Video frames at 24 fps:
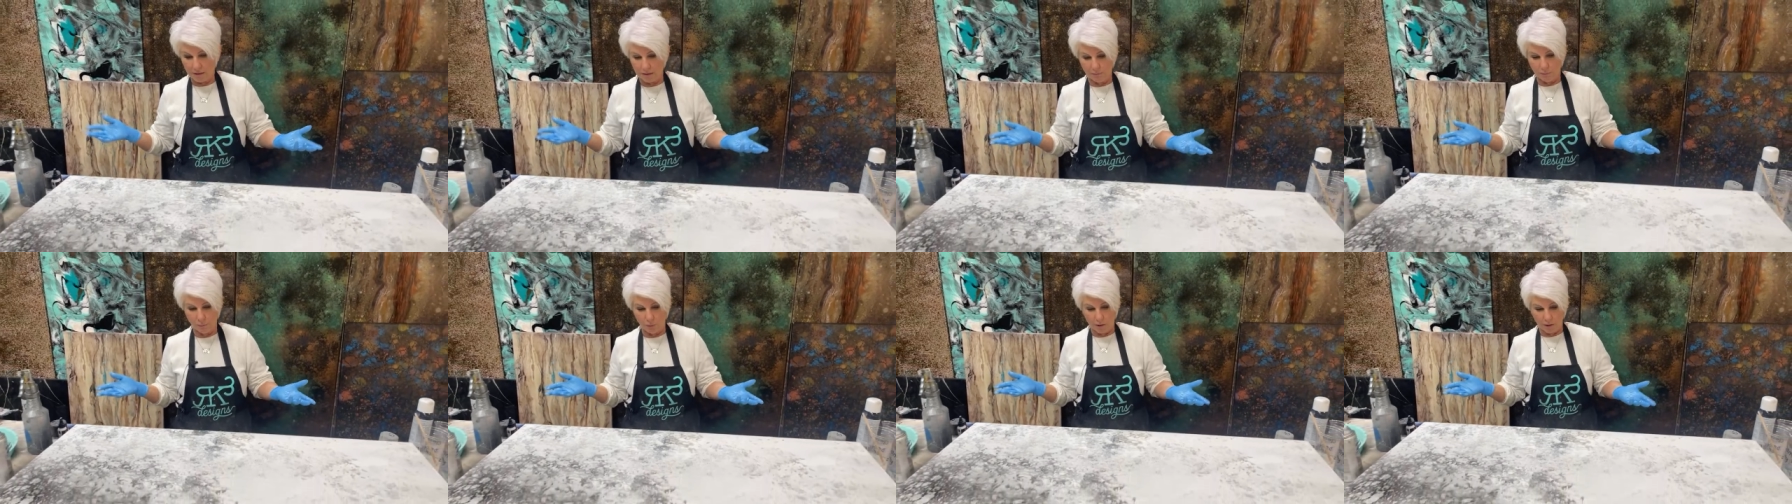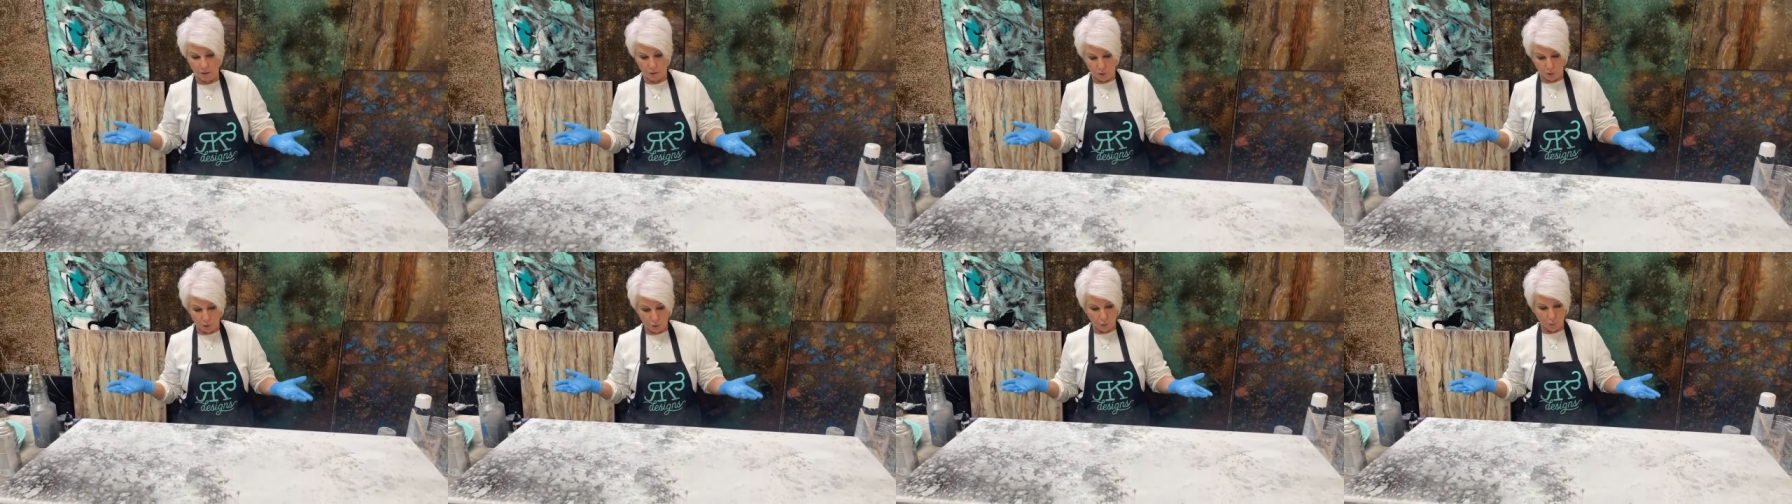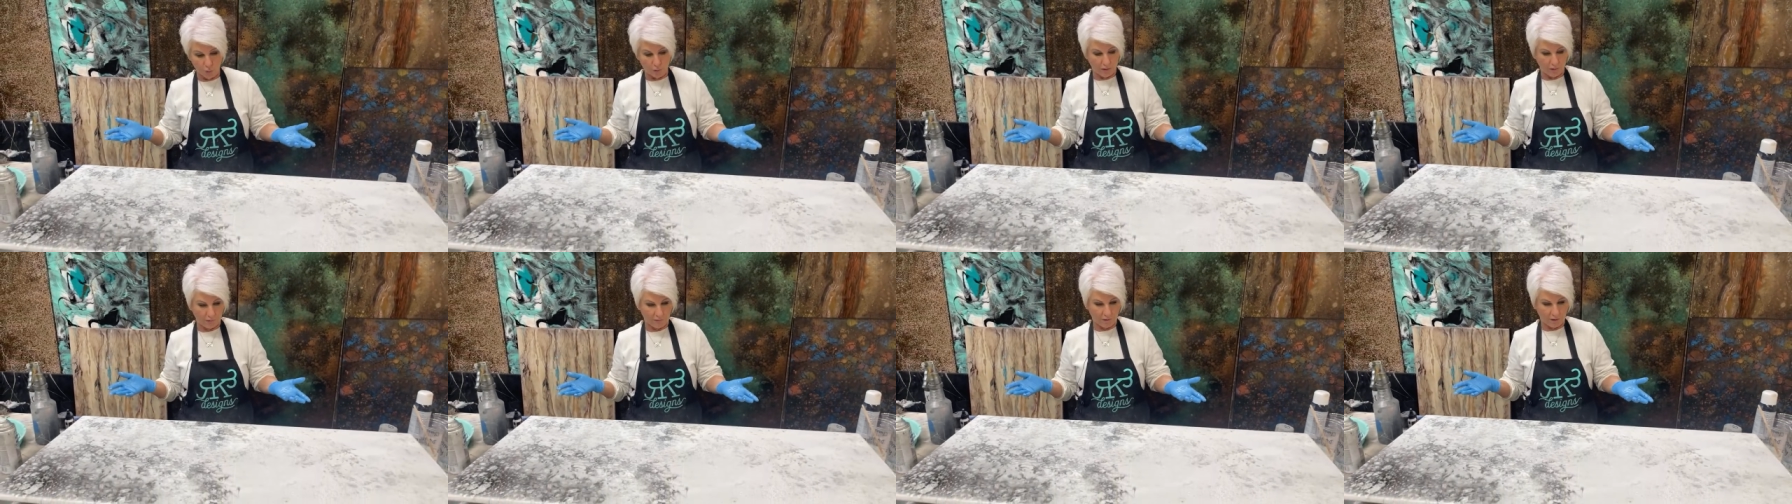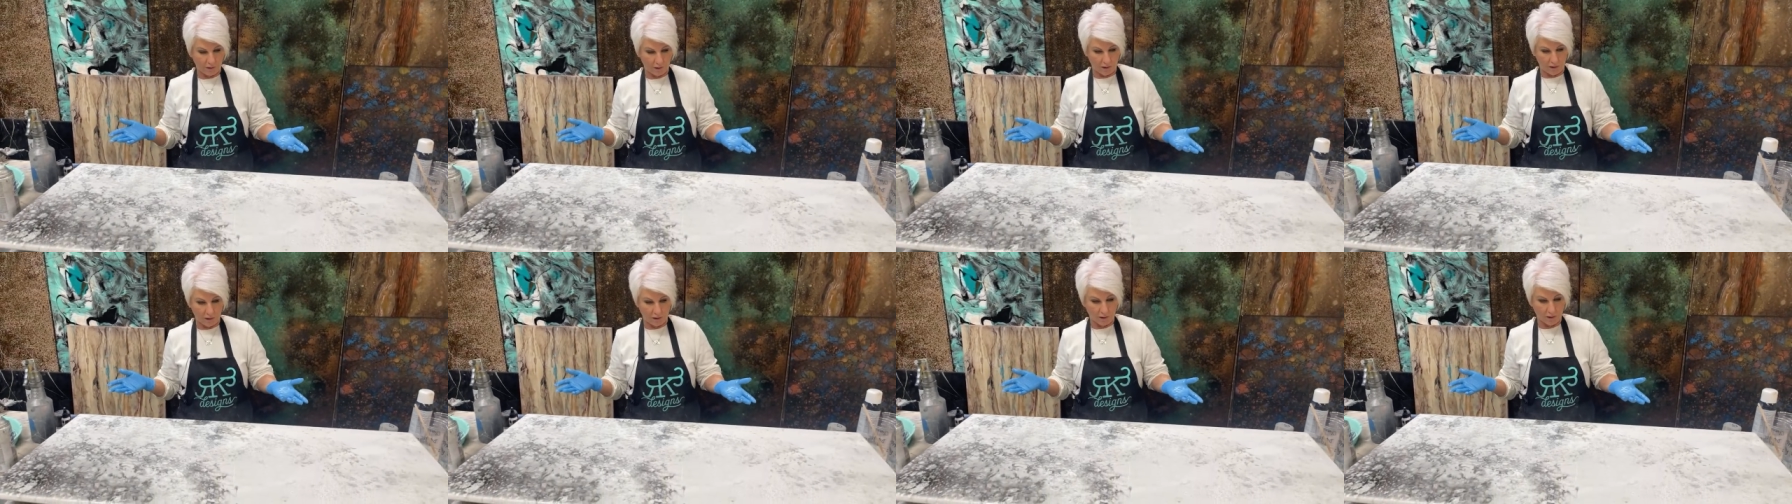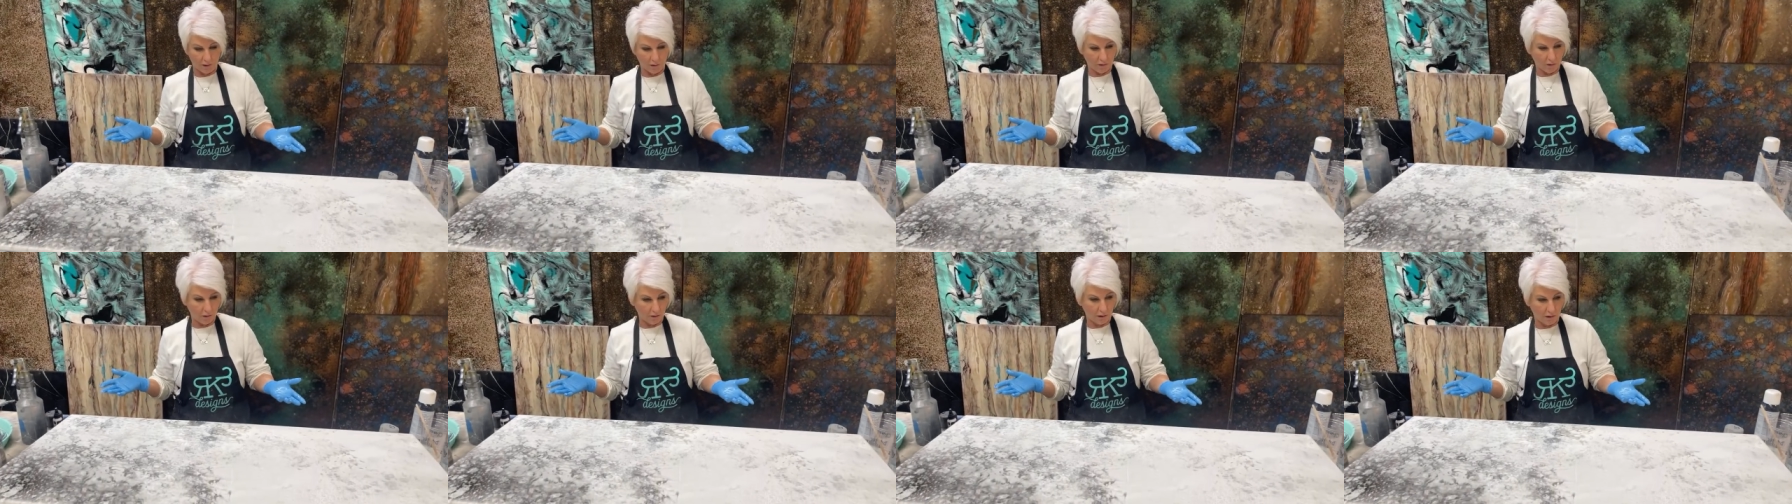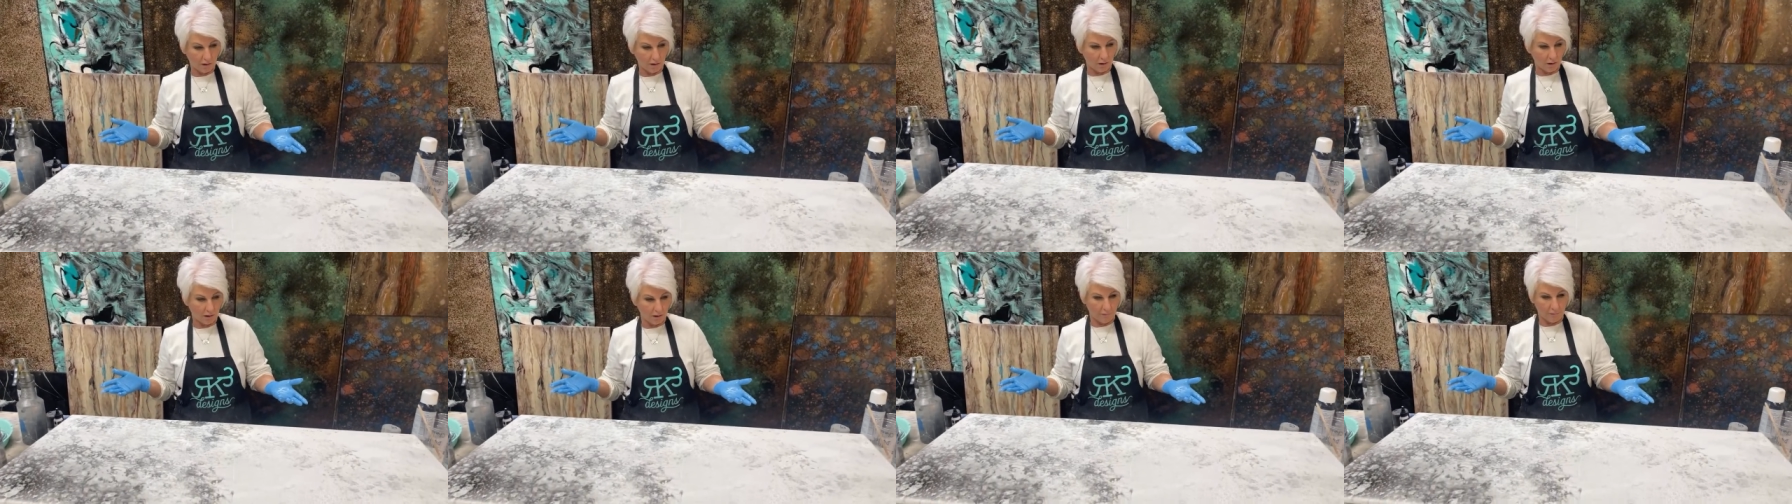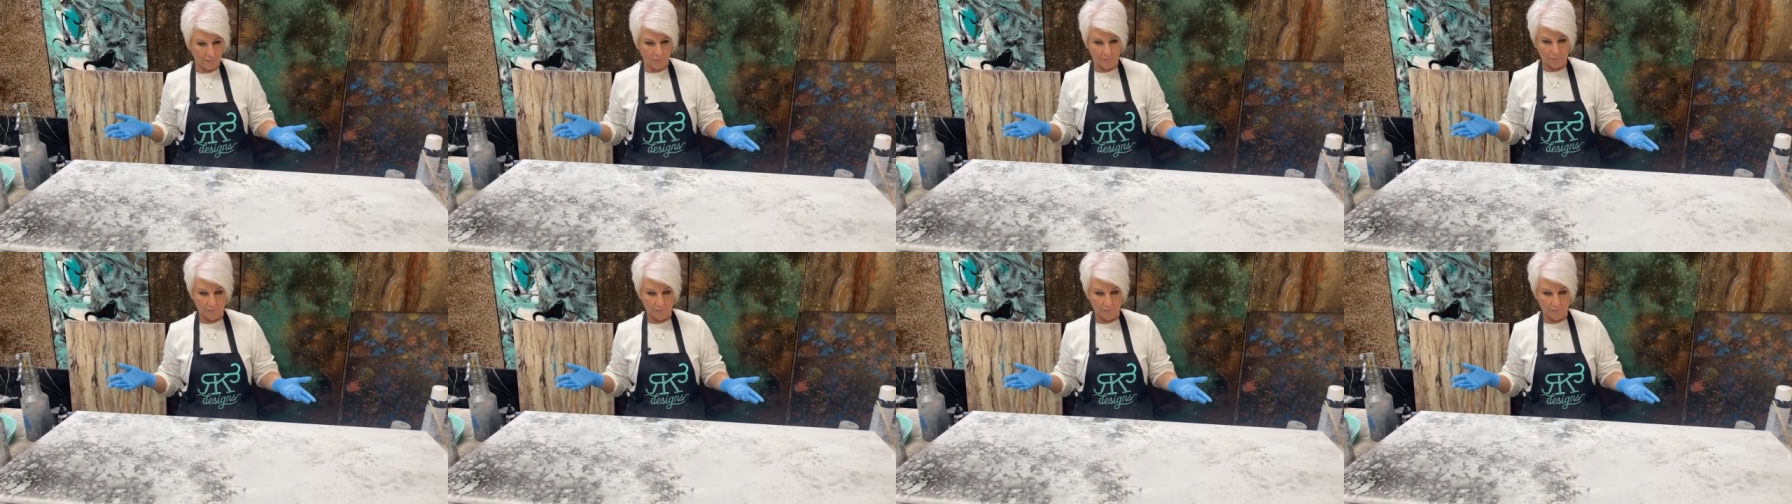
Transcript: of what you would have done. Um,